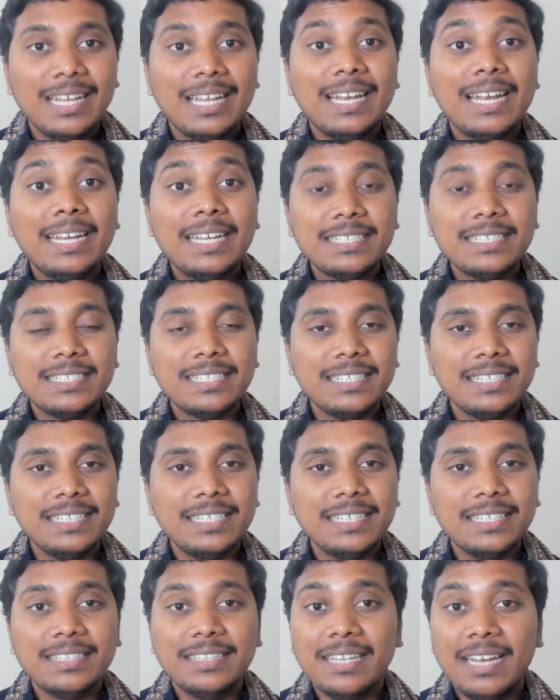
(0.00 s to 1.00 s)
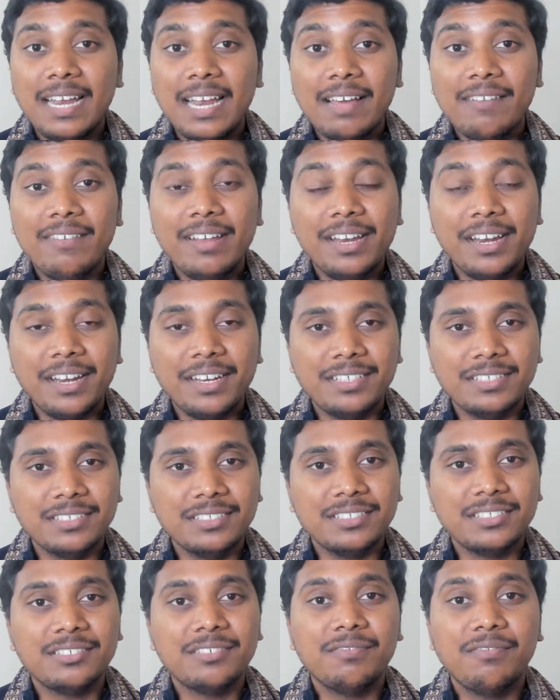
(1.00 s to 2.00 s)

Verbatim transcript: Let us see the 11 reasons